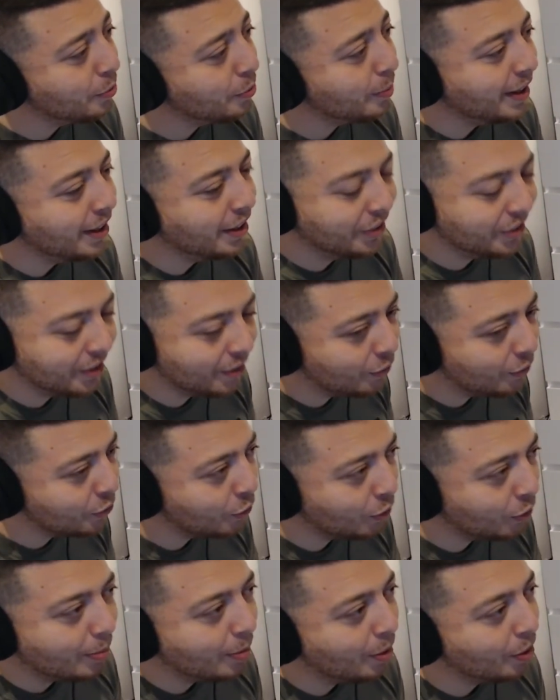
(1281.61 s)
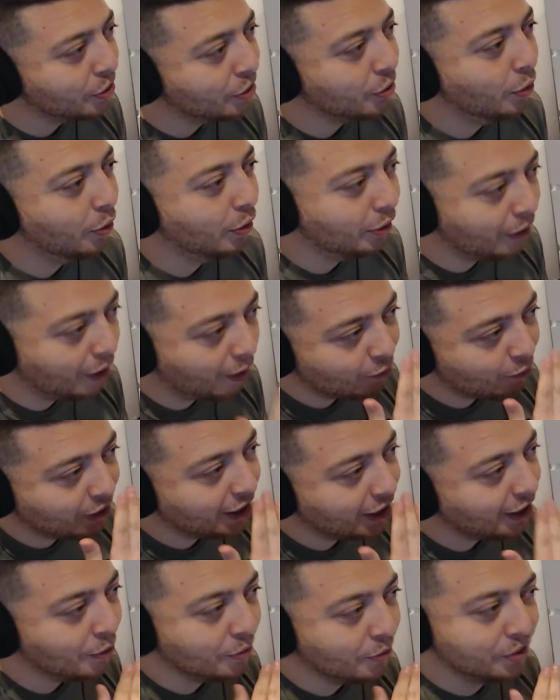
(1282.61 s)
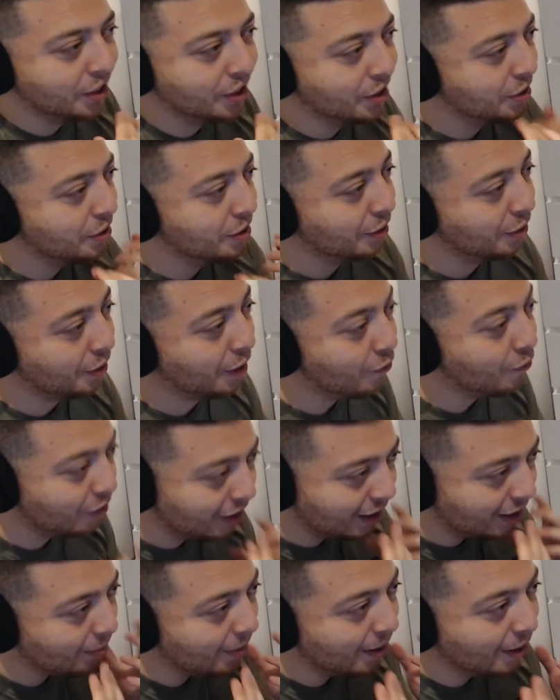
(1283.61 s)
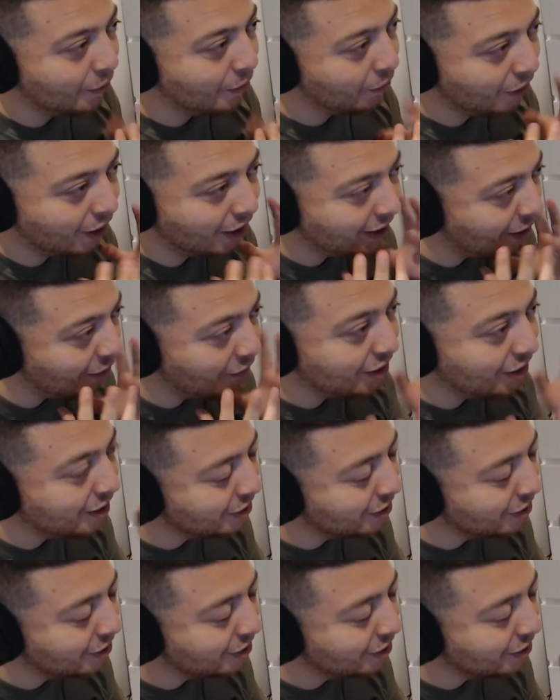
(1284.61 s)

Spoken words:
2 meters. Everyone's got their mask on, covering their noses, covering their mouth, like nothing.